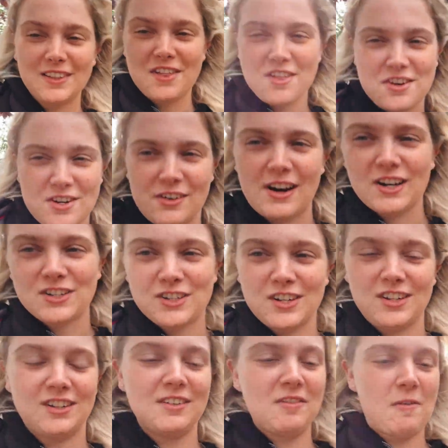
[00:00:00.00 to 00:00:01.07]
in the other
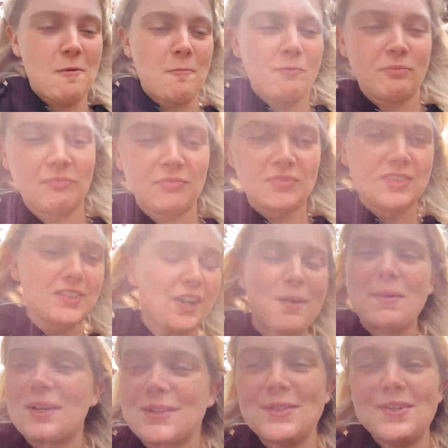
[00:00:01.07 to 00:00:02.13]
direction. Let's go
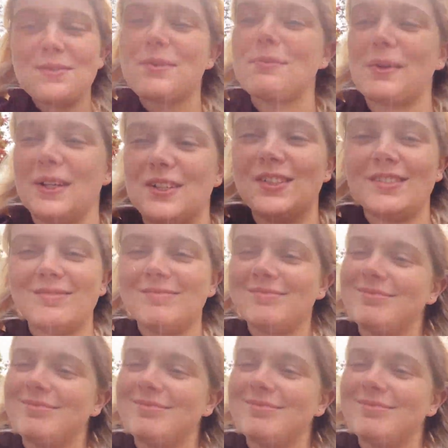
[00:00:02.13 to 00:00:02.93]
back to a different bridge.